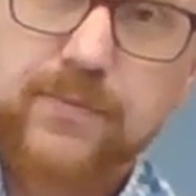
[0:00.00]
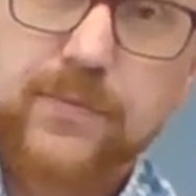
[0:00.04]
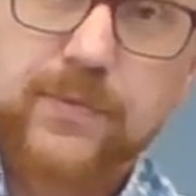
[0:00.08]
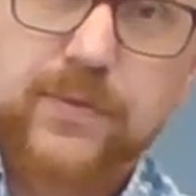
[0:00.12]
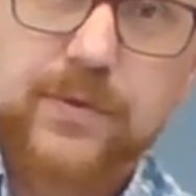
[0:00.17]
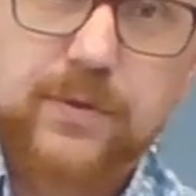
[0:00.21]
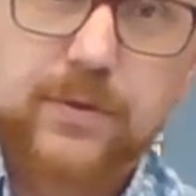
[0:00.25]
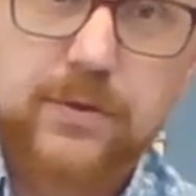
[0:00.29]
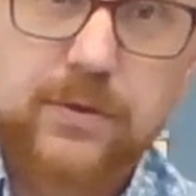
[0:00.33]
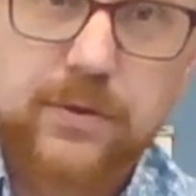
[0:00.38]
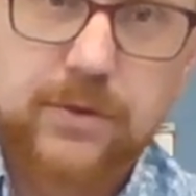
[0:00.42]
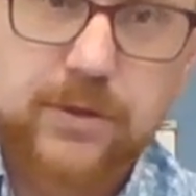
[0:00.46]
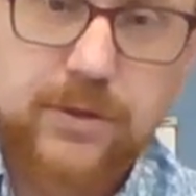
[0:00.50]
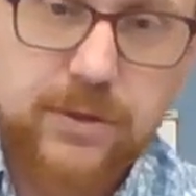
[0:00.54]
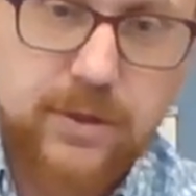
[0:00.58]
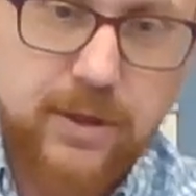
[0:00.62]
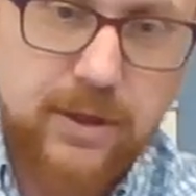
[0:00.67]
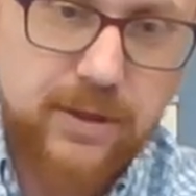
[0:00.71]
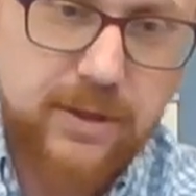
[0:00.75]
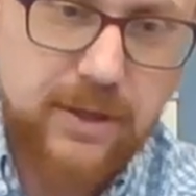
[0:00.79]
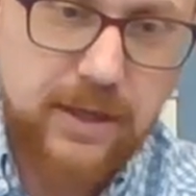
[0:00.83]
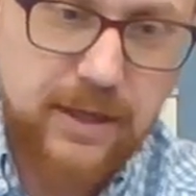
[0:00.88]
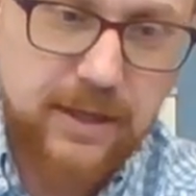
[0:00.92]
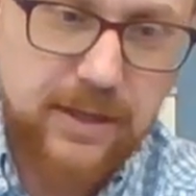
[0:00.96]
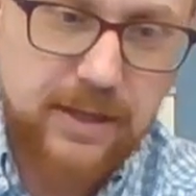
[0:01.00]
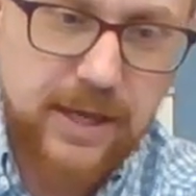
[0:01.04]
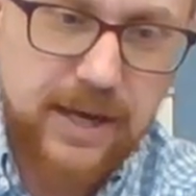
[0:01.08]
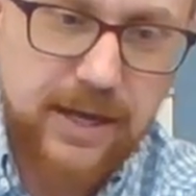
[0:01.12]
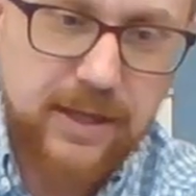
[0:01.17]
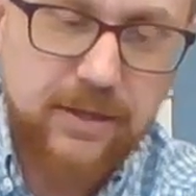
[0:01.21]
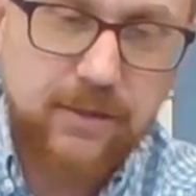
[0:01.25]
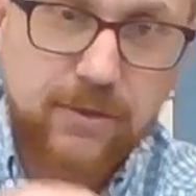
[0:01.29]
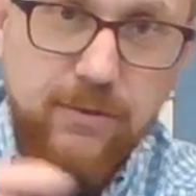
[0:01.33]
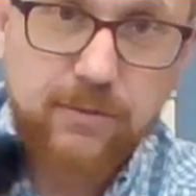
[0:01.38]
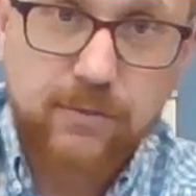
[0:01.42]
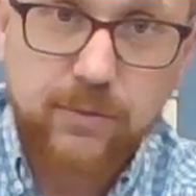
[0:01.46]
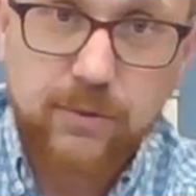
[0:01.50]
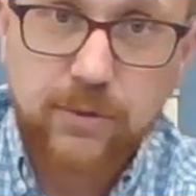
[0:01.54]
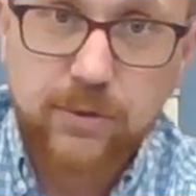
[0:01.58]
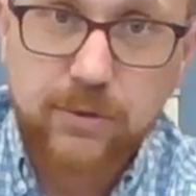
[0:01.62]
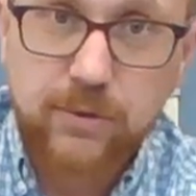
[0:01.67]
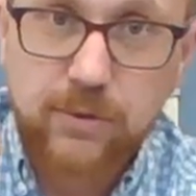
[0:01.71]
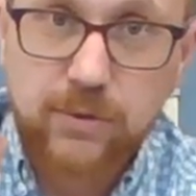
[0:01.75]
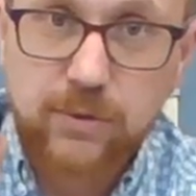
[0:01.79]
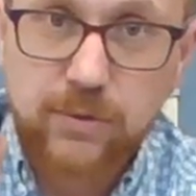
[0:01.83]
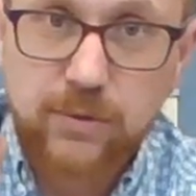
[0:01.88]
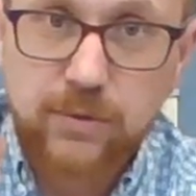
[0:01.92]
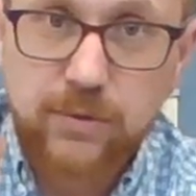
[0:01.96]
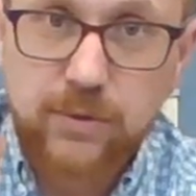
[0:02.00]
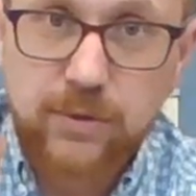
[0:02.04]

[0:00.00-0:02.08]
We're just going to take that through